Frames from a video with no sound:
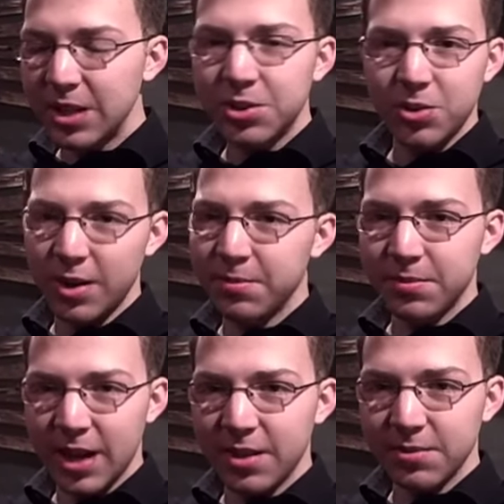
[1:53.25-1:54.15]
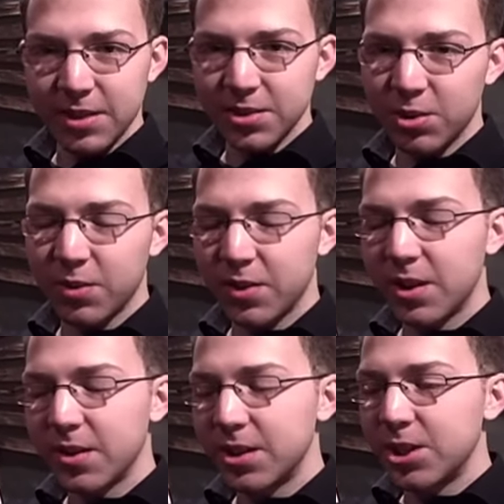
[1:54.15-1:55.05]
he's straight now, has a
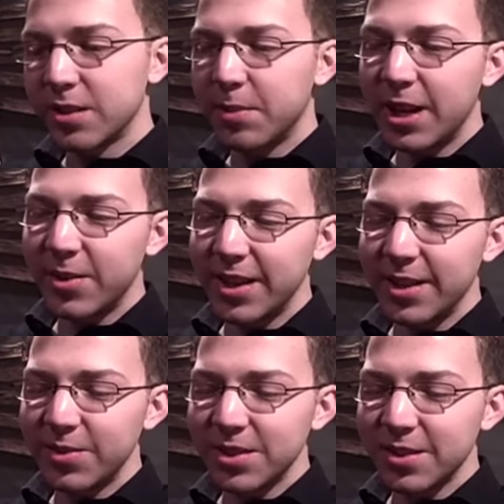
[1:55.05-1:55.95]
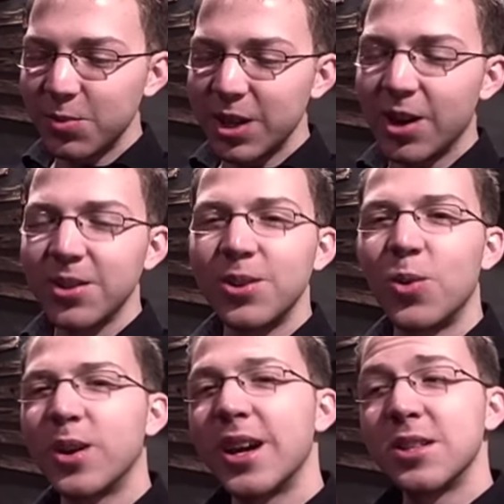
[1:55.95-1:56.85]
girlfriend, all that jazz. But anyway, he was. We called an
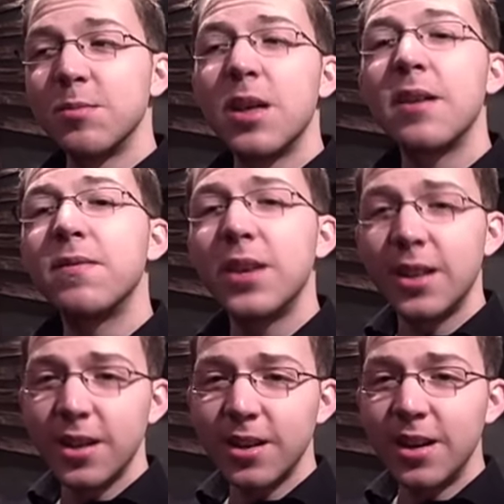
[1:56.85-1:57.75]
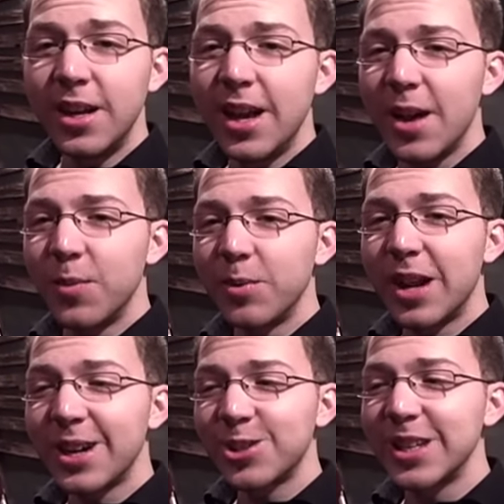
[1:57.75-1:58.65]
orgasm that feeling, and we would
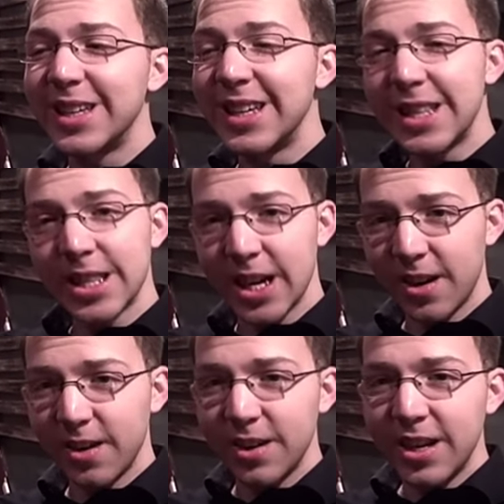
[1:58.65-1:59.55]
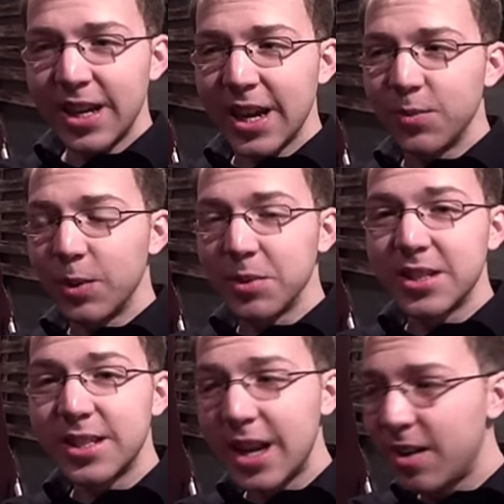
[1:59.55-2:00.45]
actually get there, and we would
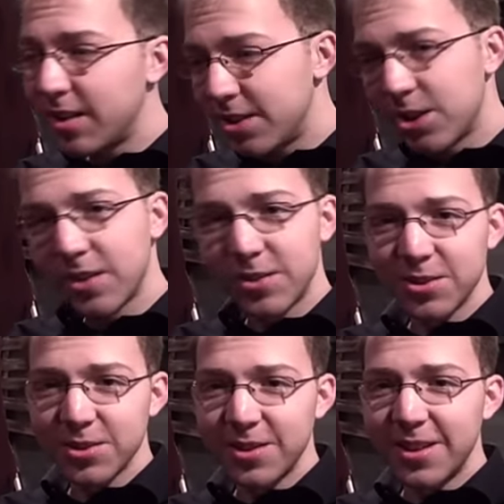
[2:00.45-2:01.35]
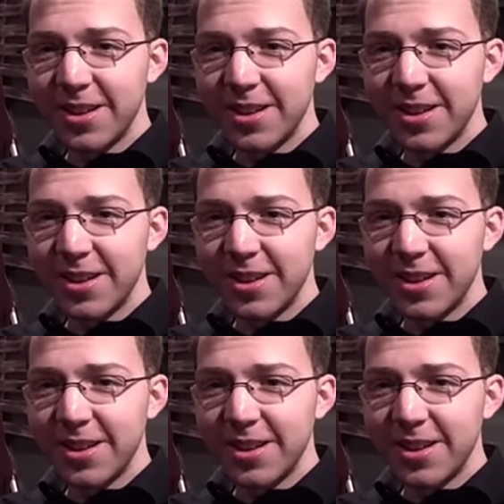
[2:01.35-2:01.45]
stare at each other's